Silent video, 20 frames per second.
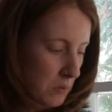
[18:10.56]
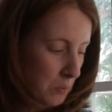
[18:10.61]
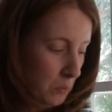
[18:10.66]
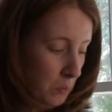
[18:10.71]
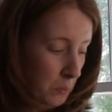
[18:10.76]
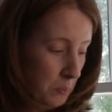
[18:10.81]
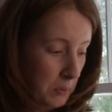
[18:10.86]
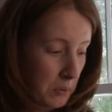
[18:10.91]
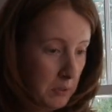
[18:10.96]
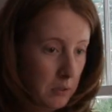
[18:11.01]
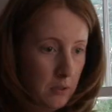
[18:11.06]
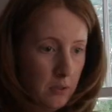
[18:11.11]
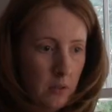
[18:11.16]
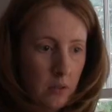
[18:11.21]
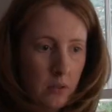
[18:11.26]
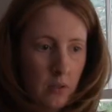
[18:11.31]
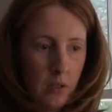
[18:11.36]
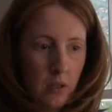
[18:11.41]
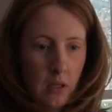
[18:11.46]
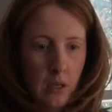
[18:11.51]
Oop.
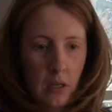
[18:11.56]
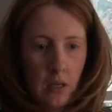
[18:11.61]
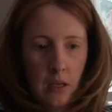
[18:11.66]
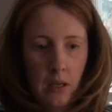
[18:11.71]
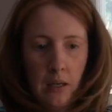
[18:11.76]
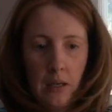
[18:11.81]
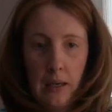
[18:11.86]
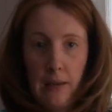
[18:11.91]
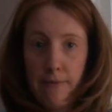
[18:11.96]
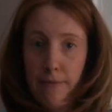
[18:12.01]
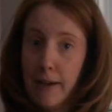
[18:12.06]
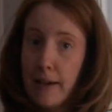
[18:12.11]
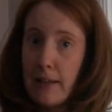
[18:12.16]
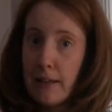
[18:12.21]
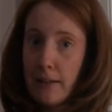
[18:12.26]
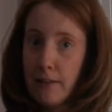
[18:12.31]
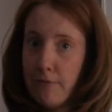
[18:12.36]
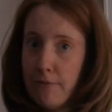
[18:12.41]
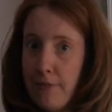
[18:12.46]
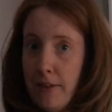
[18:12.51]
If I
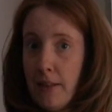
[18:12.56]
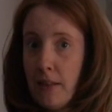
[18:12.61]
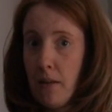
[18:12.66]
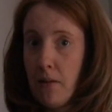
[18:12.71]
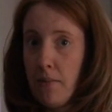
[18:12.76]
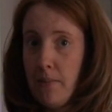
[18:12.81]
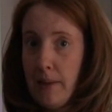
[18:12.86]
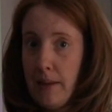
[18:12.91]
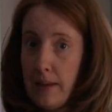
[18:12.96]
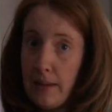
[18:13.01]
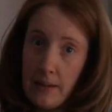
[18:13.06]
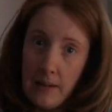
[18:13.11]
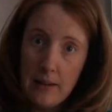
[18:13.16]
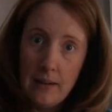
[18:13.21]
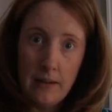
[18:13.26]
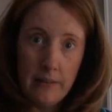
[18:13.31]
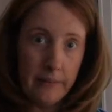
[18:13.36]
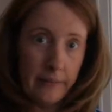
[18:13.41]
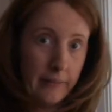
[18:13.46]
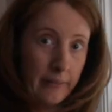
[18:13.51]
can fit them in
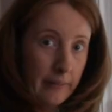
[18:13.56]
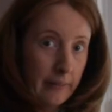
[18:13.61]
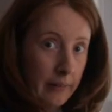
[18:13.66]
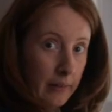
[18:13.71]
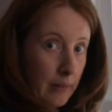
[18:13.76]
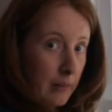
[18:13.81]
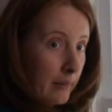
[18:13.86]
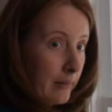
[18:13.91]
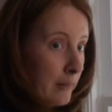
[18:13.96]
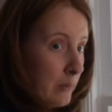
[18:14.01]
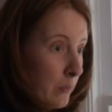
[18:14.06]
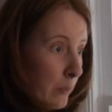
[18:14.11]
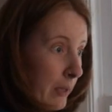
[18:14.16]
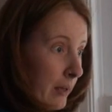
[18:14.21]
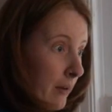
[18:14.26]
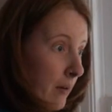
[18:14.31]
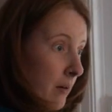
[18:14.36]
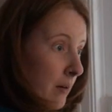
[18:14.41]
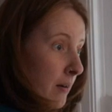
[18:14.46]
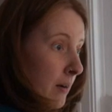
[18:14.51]
here. We
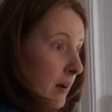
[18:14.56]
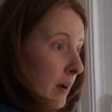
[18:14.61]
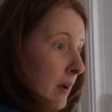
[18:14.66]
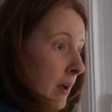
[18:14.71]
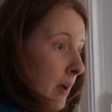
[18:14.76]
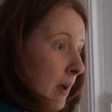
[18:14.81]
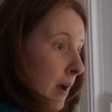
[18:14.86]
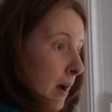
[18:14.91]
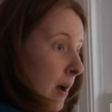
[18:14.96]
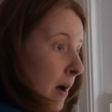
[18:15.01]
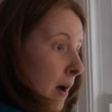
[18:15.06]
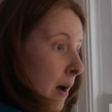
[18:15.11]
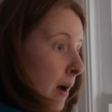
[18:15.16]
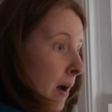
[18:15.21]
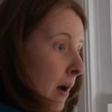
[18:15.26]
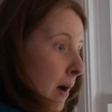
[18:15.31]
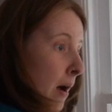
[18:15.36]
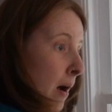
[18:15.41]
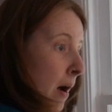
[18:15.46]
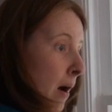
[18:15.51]
are
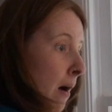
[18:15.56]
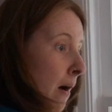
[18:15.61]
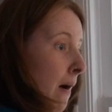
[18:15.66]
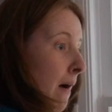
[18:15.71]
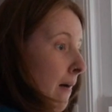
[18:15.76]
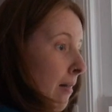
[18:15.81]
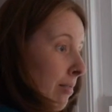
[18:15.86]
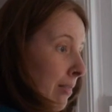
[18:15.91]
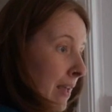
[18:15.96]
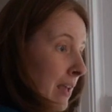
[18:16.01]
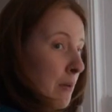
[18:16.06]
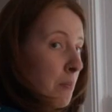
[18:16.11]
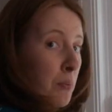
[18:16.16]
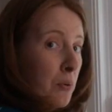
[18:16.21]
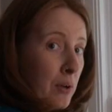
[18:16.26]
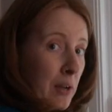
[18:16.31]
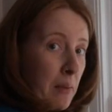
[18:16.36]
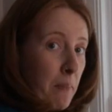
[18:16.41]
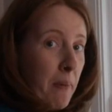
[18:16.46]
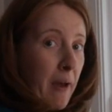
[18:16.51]
like
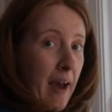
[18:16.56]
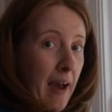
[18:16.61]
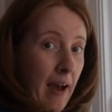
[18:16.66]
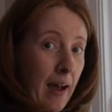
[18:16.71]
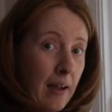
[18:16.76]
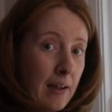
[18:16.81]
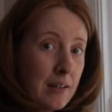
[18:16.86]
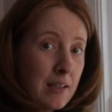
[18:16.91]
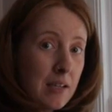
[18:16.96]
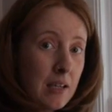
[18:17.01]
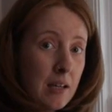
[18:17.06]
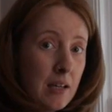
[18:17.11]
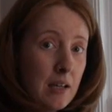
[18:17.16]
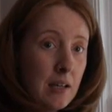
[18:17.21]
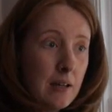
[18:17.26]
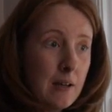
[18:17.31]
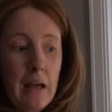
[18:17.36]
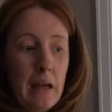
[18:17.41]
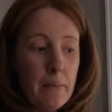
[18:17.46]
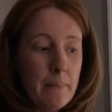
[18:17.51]
pretty packed.
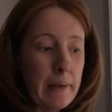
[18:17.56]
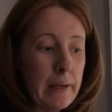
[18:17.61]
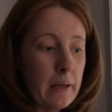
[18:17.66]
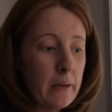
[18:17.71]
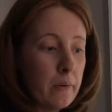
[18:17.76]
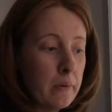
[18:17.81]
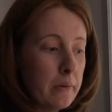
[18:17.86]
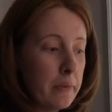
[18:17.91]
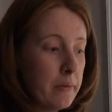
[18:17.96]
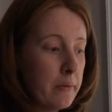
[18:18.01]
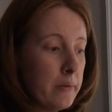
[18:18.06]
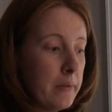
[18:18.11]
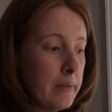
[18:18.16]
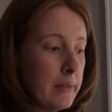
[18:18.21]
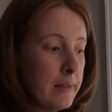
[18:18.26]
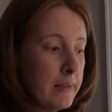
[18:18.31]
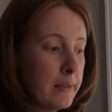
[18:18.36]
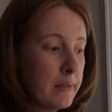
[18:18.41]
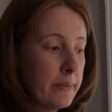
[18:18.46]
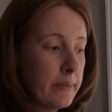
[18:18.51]
I might go through
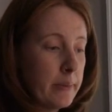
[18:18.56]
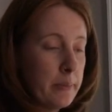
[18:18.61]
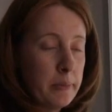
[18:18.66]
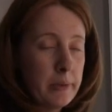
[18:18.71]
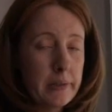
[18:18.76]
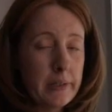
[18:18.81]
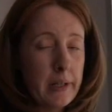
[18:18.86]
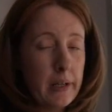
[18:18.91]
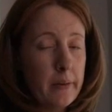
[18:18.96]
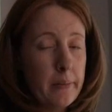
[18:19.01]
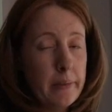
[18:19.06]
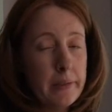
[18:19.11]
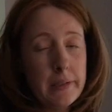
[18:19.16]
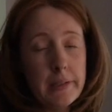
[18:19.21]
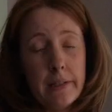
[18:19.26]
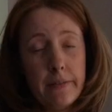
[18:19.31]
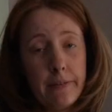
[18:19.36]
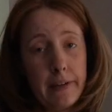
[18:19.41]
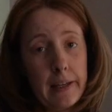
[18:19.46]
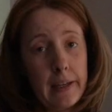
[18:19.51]
this one more time and see
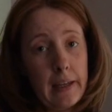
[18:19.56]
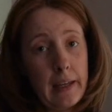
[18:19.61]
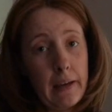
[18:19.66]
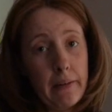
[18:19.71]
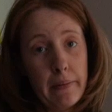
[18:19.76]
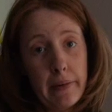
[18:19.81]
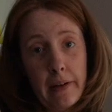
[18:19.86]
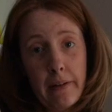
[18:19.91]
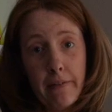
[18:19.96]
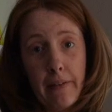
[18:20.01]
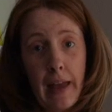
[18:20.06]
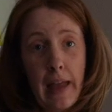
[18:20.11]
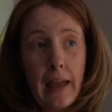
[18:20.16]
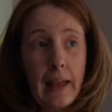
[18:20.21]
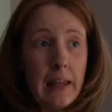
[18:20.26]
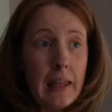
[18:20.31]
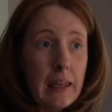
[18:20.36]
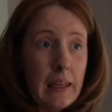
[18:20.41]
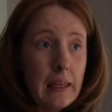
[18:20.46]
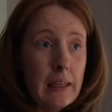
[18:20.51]
if I can get rid of
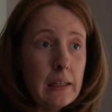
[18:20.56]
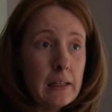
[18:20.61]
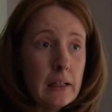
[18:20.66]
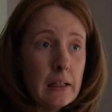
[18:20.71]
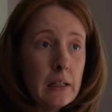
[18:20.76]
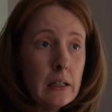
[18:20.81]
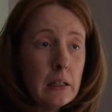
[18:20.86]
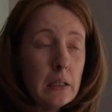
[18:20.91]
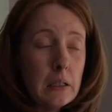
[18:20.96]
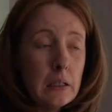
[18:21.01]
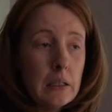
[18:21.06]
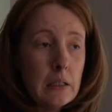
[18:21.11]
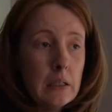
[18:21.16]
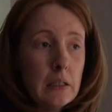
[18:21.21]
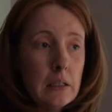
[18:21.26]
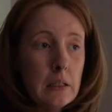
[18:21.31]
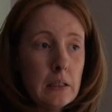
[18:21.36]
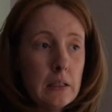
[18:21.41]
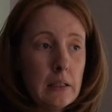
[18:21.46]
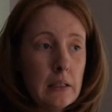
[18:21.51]
any
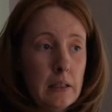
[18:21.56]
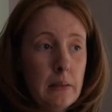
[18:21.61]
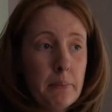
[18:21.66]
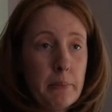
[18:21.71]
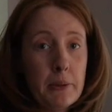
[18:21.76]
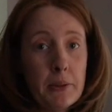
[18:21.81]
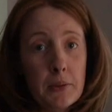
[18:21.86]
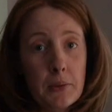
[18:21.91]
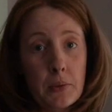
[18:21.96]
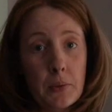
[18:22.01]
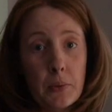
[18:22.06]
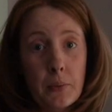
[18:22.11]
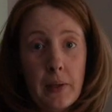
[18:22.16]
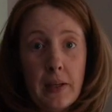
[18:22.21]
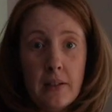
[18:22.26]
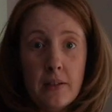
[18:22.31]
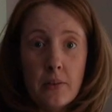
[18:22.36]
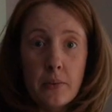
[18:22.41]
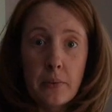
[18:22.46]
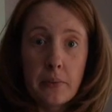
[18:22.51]
bulk or
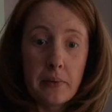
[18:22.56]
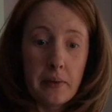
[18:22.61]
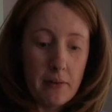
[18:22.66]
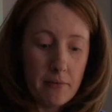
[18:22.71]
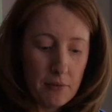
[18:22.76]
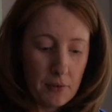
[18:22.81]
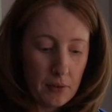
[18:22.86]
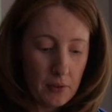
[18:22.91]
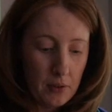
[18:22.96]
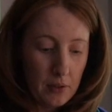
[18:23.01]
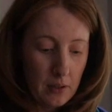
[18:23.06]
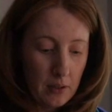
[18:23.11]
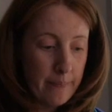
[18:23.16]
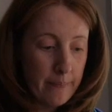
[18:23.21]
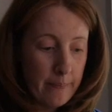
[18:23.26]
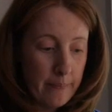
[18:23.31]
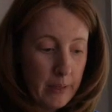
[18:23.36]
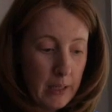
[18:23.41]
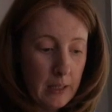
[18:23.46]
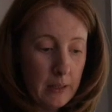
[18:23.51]
weight or whatever.
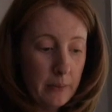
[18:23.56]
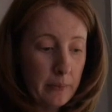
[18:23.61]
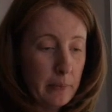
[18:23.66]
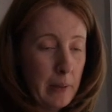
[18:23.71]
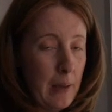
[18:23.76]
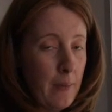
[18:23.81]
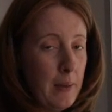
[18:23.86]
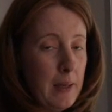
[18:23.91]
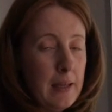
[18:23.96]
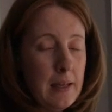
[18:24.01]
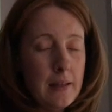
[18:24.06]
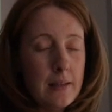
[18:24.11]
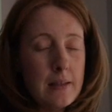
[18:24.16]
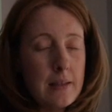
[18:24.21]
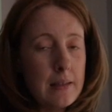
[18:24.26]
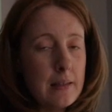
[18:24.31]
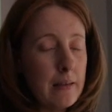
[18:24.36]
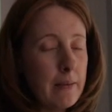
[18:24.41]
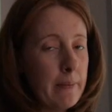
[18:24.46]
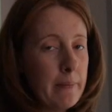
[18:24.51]
You know, maybe
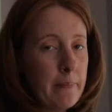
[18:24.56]
it's